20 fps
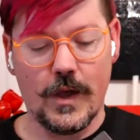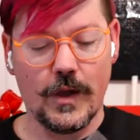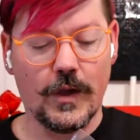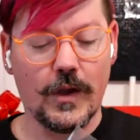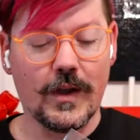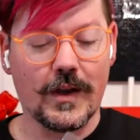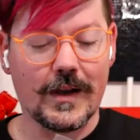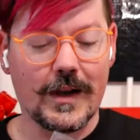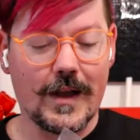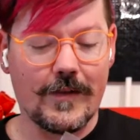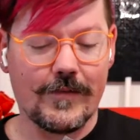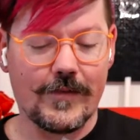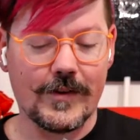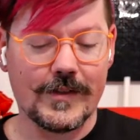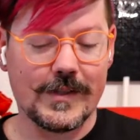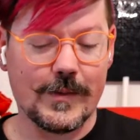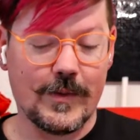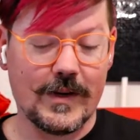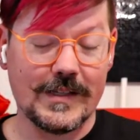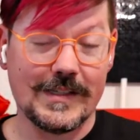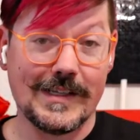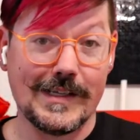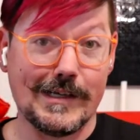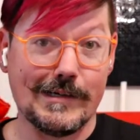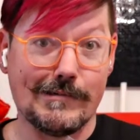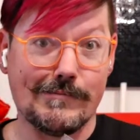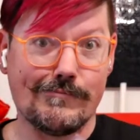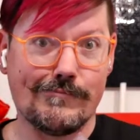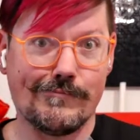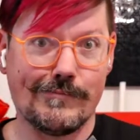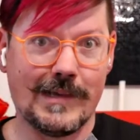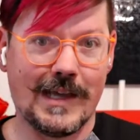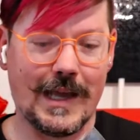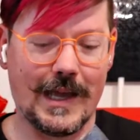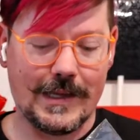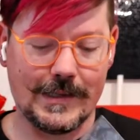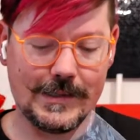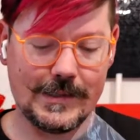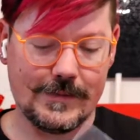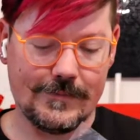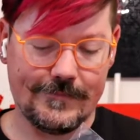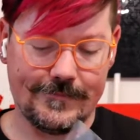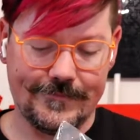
good enough for someone to steal, I guess.